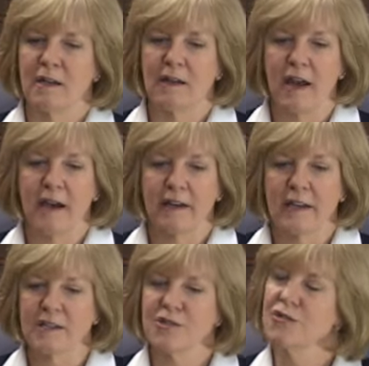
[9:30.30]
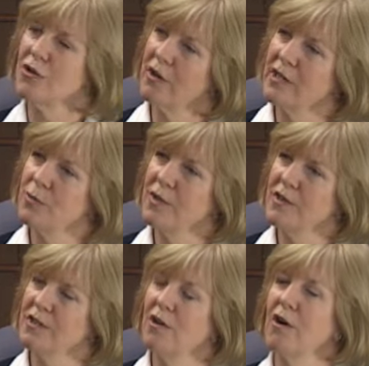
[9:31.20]
how to get started with
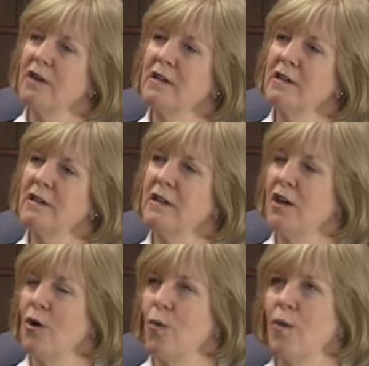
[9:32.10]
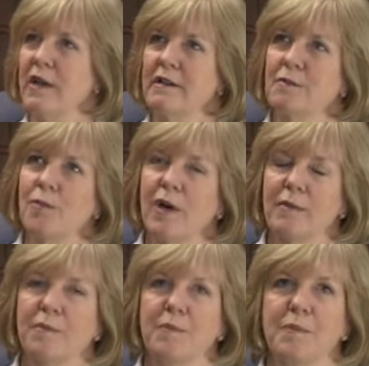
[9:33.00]
the garden, what
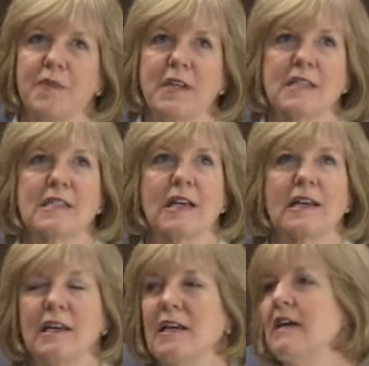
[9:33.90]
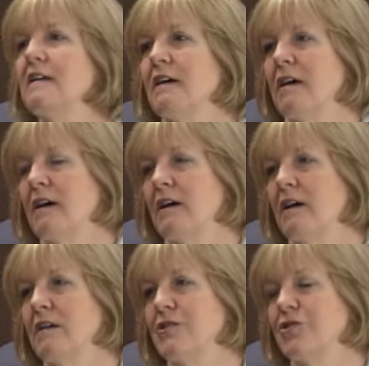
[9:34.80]
things they need
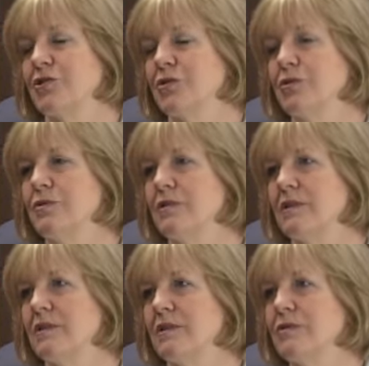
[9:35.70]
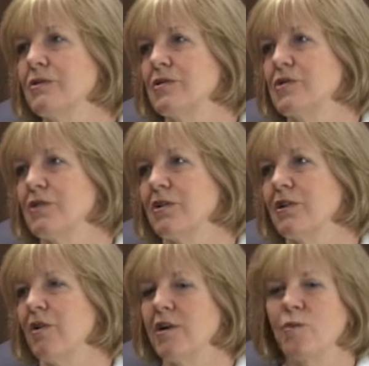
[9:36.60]
to start the
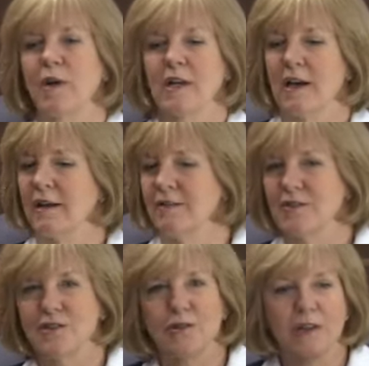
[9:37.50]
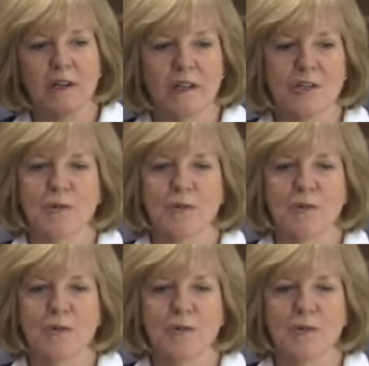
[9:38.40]
garden, what kind of soil is